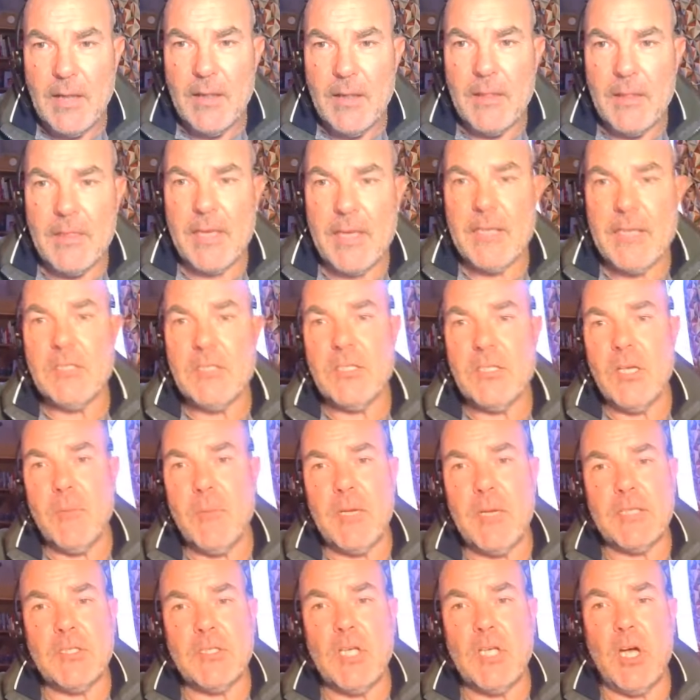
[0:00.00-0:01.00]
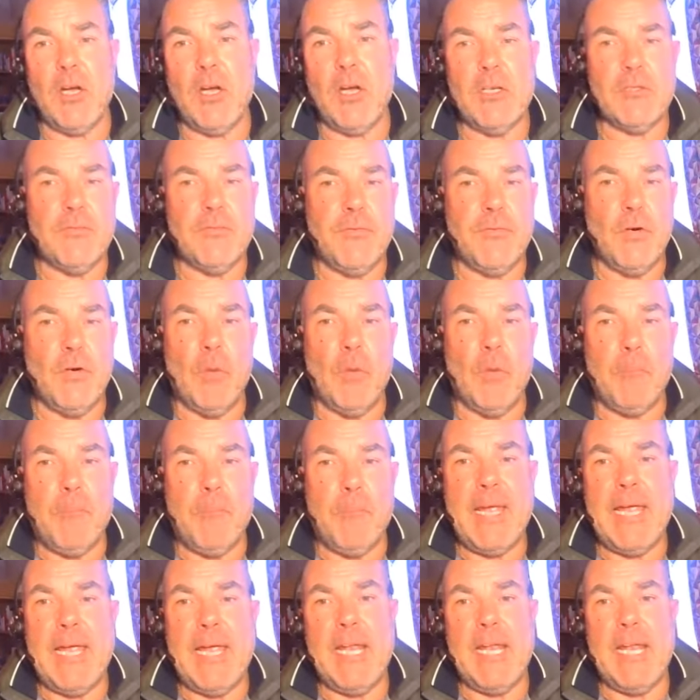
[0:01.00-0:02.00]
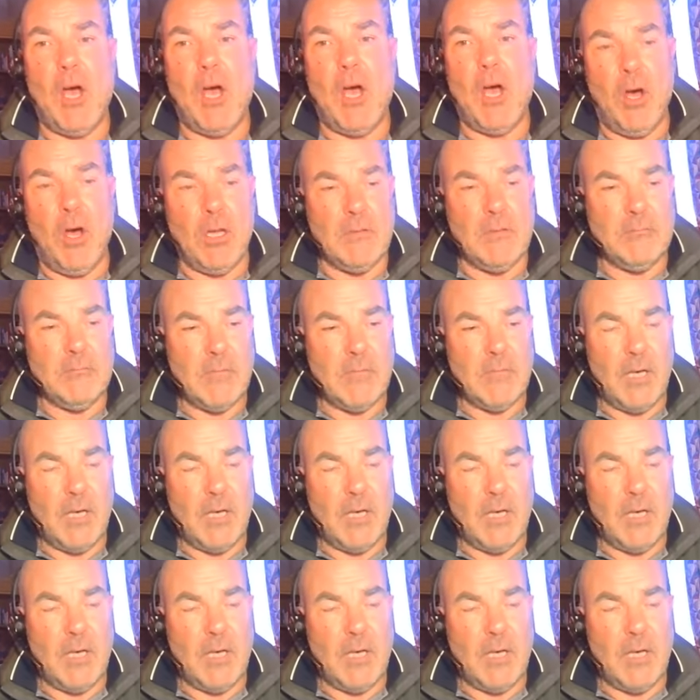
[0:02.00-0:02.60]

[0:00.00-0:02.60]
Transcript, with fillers: thank you so much, guys, for being on.